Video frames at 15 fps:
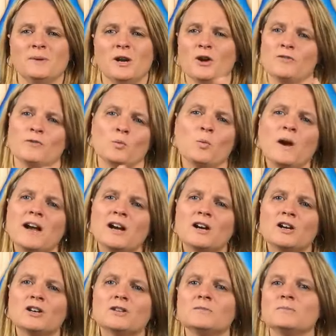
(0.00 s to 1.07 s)
bit
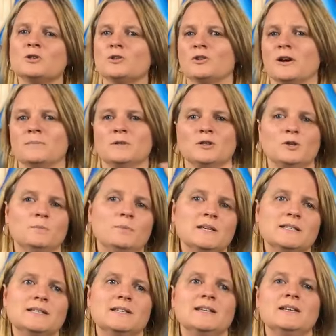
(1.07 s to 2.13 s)
overwhelmed or I'm too
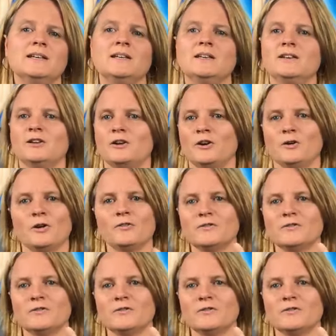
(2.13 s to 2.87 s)
busy, you know,